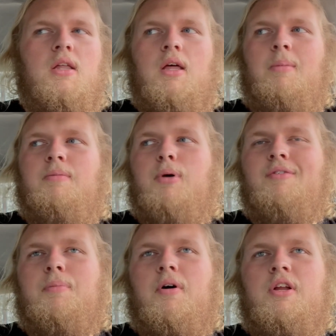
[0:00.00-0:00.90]
I mean,
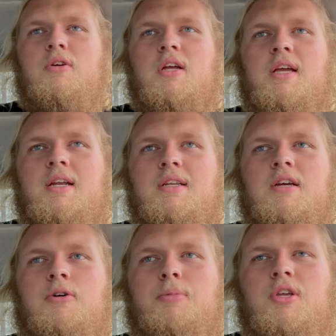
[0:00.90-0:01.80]
private party, you can get a
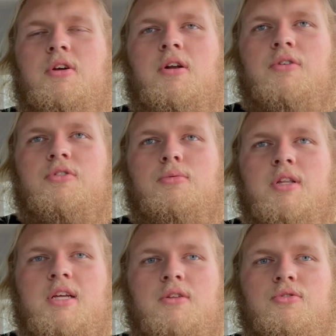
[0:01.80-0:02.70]
deal, but you can also
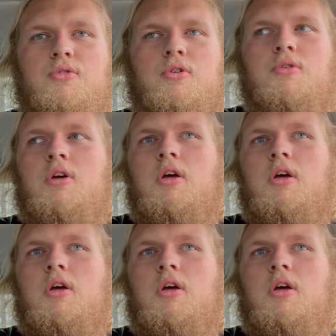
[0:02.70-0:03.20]
really get screwed.